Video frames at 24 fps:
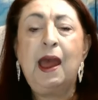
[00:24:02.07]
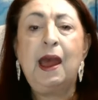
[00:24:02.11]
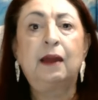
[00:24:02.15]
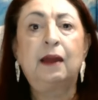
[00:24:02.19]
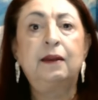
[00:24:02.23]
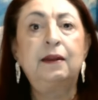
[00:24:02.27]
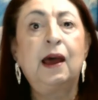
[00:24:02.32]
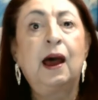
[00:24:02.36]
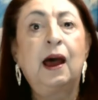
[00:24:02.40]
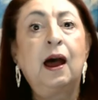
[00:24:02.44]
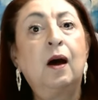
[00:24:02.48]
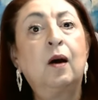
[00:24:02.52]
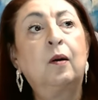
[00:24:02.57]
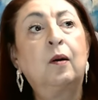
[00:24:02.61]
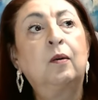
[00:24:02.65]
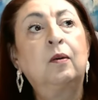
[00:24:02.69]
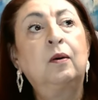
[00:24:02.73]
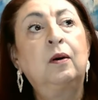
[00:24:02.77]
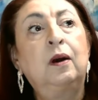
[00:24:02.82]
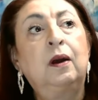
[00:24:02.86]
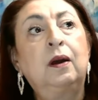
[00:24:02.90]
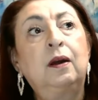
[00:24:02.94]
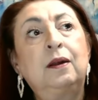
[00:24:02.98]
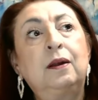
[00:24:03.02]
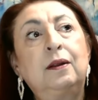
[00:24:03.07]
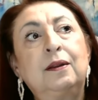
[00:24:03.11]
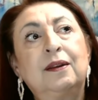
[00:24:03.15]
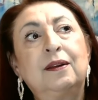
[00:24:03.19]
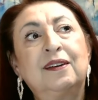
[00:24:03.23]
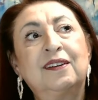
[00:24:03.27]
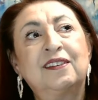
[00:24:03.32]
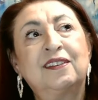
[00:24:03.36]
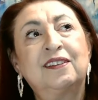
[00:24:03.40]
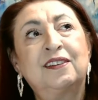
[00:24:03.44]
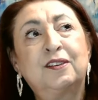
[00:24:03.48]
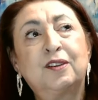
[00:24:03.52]
And how
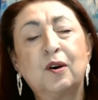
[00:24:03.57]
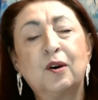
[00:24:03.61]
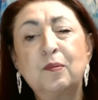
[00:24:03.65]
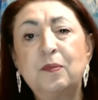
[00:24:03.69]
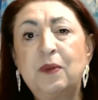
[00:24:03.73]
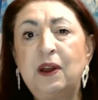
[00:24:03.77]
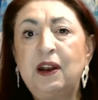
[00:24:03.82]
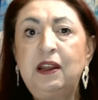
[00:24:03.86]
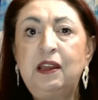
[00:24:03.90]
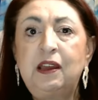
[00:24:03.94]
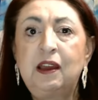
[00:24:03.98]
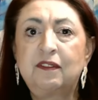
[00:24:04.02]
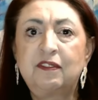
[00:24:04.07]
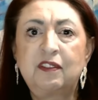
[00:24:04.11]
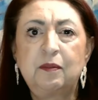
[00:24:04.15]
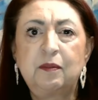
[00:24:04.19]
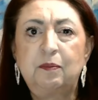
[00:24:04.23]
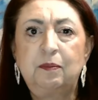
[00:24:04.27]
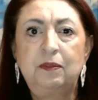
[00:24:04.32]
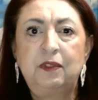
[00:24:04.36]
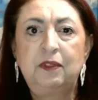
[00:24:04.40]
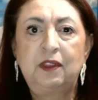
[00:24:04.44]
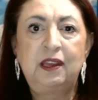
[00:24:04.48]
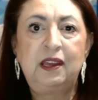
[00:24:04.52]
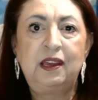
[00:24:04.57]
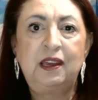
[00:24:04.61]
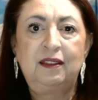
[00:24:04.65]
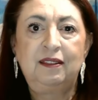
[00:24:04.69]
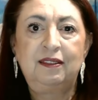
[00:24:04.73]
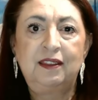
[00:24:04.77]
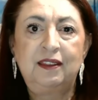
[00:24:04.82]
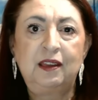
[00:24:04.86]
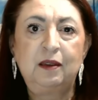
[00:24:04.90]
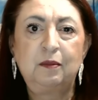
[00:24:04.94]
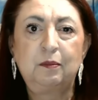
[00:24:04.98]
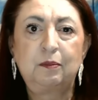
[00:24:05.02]
so many of the
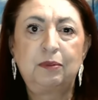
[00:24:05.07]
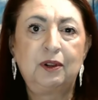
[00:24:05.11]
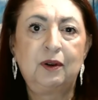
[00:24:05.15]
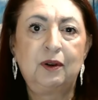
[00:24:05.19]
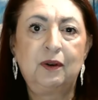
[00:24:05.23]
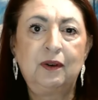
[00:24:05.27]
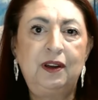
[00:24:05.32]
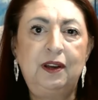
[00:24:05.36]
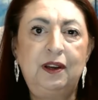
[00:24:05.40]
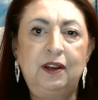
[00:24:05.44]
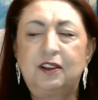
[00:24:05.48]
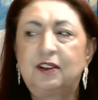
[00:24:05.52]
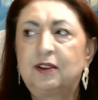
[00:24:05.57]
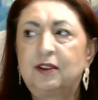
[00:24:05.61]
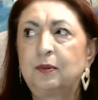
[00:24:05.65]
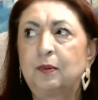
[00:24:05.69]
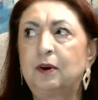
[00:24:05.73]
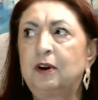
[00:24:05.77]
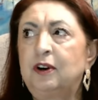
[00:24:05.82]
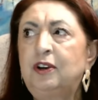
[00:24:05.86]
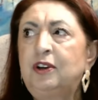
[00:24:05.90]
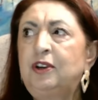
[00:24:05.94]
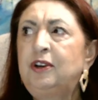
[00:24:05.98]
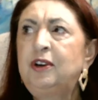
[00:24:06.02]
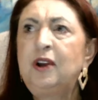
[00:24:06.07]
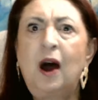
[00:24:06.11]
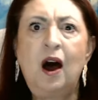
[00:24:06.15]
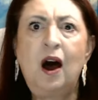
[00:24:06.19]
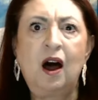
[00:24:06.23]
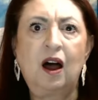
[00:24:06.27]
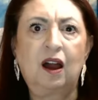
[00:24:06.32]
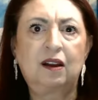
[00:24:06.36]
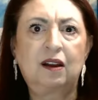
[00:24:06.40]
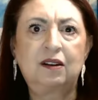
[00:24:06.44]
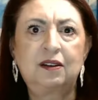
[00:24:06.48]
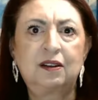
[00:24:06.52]
employees were
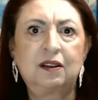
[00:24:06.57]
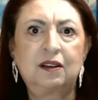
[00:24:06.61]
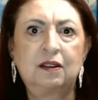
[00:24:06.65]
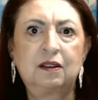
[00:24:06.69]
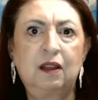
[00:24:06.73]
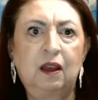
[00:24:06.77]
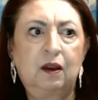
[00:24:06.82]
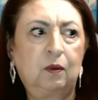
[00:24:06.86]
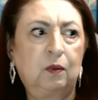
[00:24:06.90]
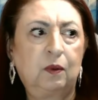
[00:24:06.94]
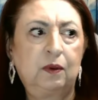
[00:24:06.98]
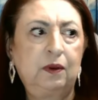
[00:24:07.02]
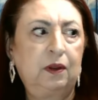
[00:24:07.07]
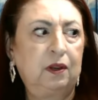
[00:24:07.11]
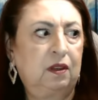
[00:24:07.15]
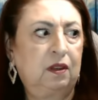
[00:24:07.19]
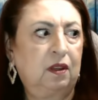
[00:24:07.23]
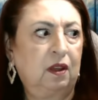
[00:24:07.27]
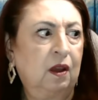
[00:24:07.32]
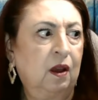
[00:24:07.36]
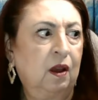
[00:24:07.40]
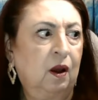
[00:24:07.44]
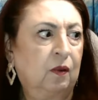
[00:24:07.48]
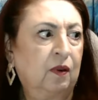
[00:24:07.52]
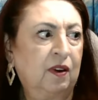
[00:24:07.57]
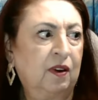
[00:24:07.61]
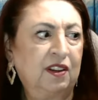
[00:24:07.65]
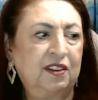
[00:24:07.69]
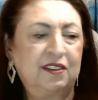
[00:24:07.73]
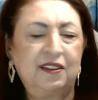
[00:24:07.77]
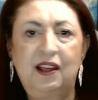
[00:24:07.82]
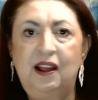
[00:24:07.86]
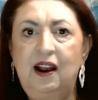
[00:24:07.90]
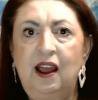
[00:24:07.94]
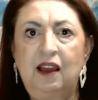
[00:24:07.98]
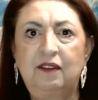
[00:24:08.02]
shocked. Like, what
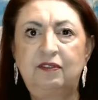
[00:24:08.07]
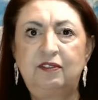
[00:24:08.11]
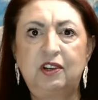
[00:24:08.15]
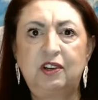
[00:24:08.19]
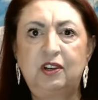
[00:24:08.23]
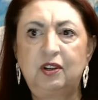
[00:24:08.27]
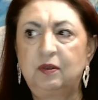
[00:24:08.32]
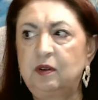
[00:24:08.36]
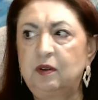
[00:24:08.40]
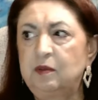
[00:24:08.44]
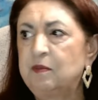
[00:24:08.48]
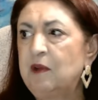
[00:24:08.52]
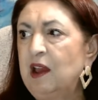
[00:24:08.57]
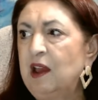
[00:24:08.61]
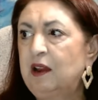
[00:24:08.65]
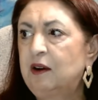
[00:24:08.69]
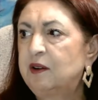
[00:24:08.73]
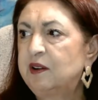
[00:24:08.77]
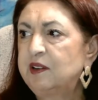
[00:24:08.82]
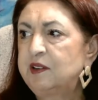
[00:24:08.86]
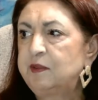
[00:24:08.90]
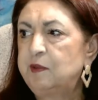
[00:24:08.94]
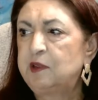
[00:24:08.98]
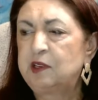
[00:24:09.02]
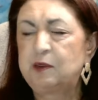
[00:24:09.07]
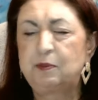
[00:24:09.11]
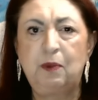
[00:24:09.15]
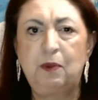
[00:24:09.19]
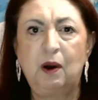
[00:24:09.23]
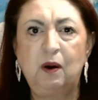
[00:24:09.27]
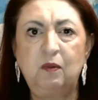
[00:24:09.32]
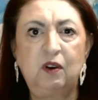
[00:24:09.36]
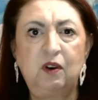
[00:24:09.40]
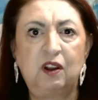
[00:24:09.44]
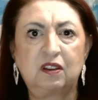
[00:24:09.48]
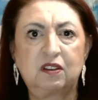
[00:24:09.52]
does that have to do with my Christmas
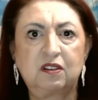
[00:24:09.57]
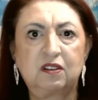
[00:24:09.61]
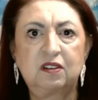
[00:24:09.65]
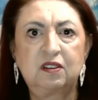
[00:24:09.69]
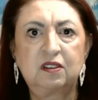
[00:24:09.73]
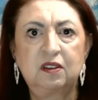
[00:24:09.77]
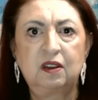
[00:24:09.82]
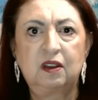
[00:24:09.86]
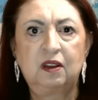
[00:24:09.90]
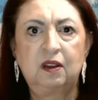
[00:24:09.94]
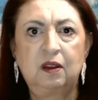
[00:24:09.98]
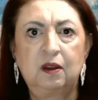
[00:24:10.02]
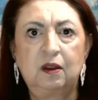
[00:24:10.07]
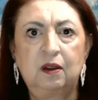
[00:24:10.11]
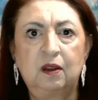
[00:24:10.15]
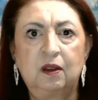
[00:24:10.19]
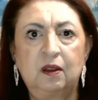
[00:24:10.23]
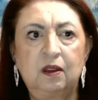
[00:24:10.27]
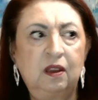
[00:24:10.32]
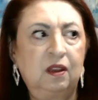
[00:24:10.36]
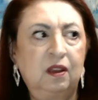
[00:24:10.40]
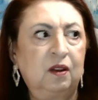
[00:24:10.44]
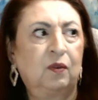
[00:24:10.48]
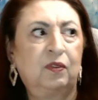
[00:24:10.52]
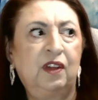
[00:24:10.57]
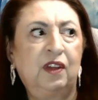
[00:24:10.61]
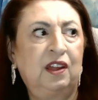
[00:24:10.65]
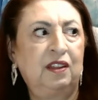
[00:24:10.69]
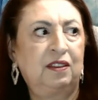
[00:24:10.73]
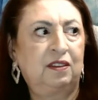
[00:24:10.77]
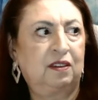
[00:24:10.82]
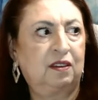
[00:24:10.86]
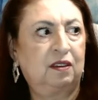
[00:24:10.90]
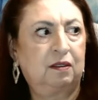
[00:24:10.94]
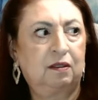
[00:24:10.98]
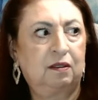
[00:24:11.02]
bonus? You know,
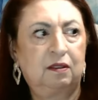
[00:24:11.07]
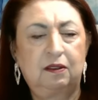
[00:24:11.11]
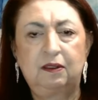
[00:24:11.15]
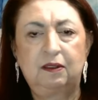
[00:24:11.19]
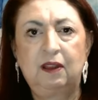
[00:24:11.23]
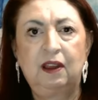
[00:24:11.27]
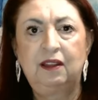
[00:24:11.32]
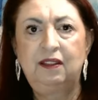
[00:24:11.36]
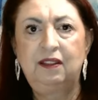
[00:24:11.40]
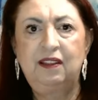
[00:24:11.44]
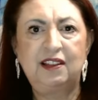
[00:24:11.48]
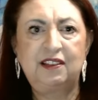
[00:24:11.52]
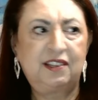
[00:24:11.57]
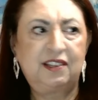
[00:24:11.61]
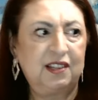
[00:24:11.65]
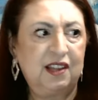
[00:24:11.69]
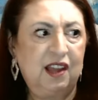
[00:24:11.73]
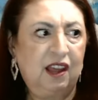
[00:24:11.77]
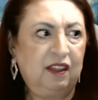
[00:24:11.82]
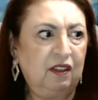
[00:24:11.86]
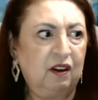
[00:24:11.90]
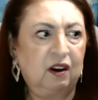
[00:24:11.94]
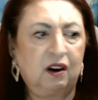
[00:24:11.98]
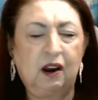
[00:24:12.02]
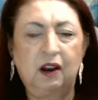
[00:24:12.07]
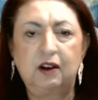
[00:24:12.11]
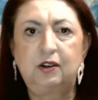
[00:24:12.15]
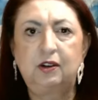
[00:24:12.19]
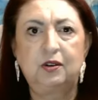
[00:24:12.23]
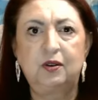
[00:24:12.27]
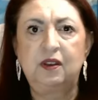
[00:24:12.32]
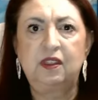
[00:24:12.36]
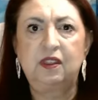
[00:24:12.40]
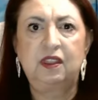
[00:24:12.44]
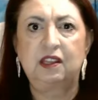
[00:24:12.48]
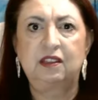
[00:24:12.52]
that's the other
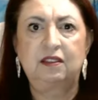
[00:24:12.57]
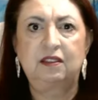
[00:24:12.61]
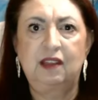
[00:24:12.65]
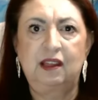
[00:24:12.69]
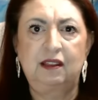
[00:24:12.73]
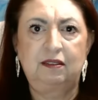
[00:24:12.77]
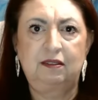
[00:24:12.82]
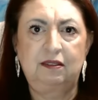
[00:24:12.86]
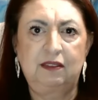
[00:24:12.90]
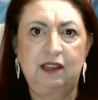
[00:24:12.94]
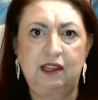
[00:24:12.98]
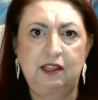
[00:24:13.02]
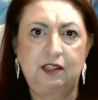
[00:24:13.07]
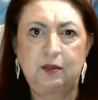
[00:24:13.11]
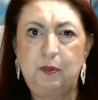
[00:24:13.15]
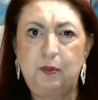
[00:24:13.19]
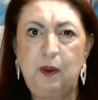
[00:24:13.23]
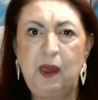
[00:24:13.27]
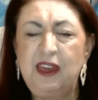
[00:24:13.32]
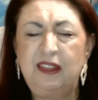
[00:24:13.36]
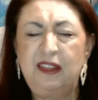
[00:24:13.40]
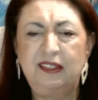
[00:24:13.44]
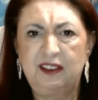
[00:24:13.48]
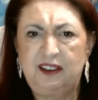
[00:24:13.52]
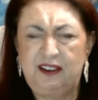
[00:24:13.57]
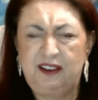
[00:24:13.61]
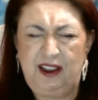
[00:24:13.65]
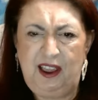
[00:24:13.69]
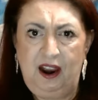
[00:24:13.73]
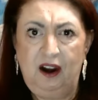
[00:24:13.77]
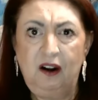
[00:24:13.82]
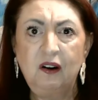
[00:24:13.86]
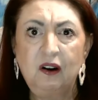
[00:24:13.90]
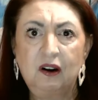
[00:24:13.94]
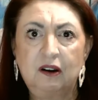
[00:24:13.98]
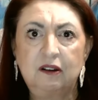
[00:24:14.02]
country that's paying the
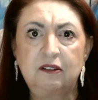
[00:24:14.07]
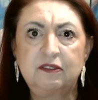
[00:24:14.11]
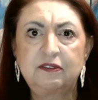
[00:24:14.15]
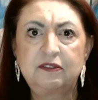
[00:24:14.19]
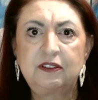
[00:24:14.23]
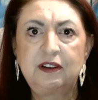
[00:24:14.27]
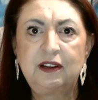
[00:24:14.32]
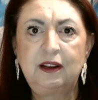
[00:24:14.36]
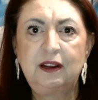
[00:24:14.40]
tariff.